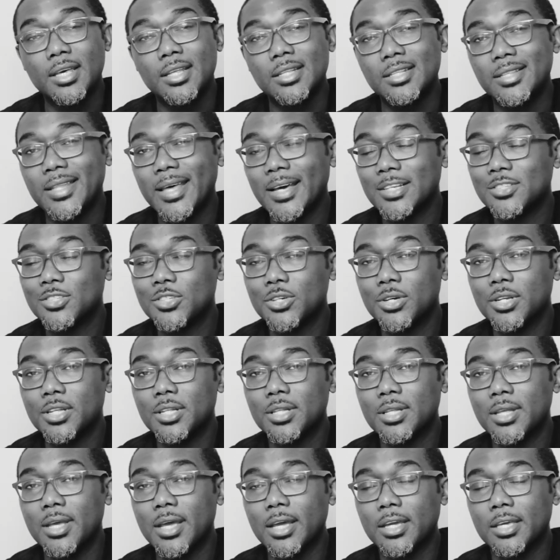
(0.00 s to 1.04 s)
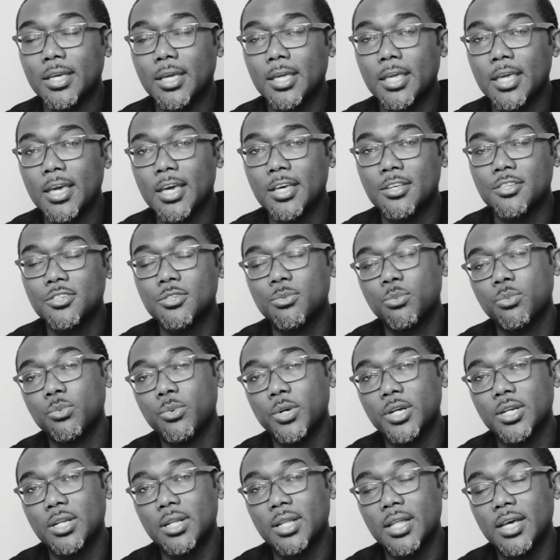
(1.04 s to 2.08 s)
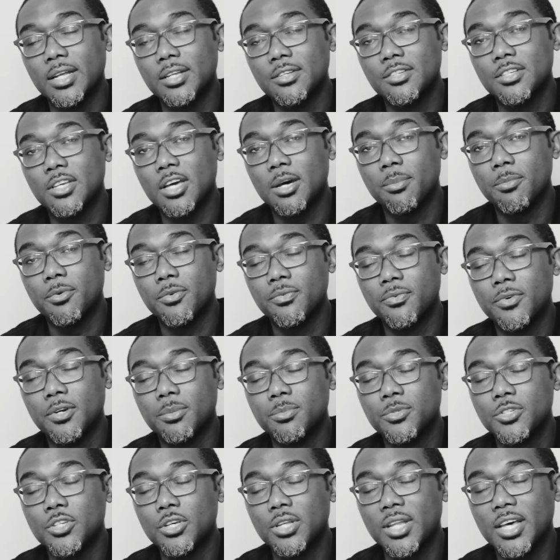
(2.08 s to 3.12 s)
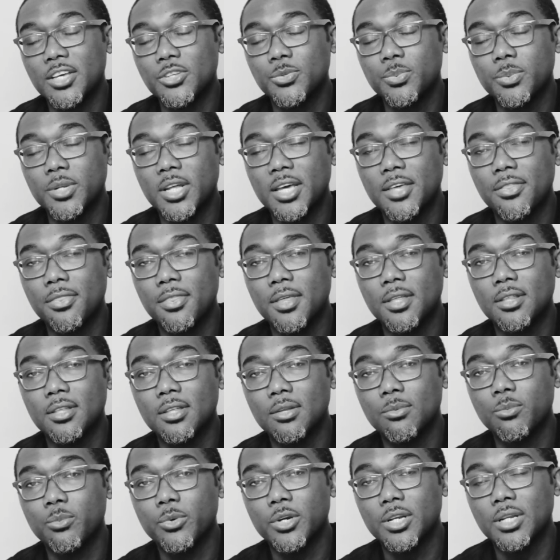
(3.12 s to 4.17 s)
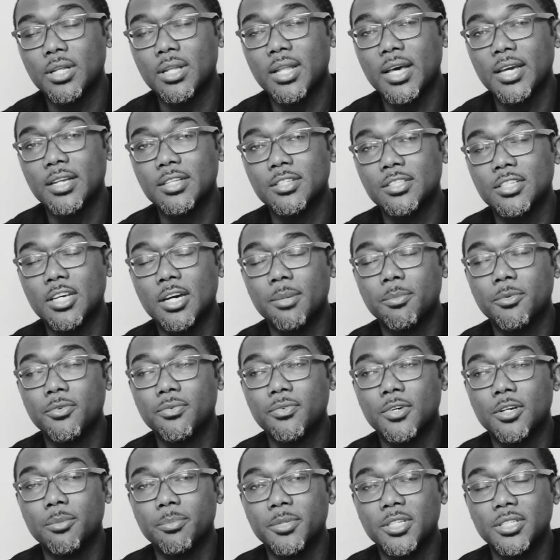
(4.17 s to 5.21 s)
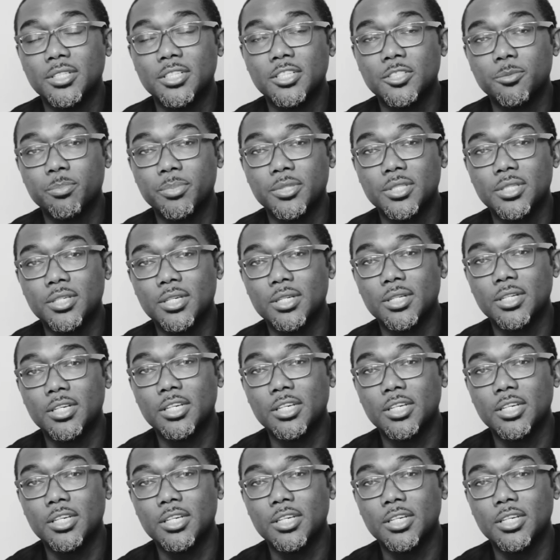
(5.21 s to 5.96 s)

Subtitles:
that's the only thing I could guess where the light is coming from. So that's what I think that where the light is coming from in this particular